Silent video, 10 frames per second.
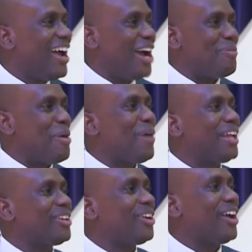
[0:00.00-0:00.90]
I remember
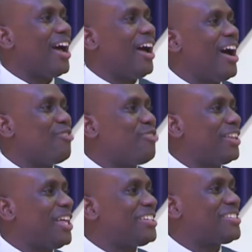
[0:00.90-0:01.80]
our
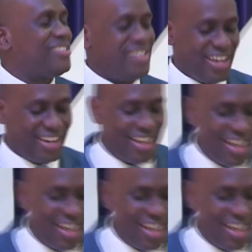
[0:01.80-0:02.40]
fathers shared.